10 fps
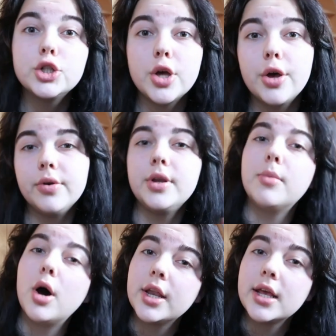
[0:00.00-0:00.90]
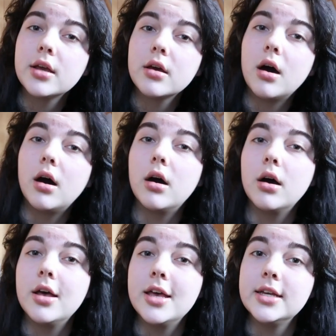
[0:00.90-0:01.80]
So in the morning
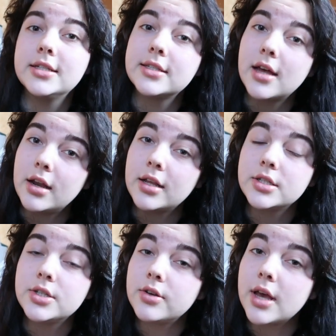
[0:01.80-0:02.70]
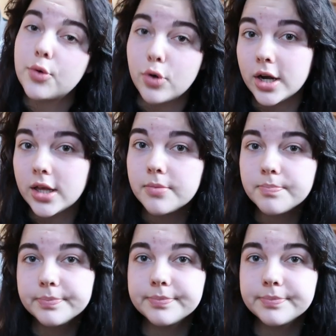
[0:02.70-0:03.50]
I started to get ready.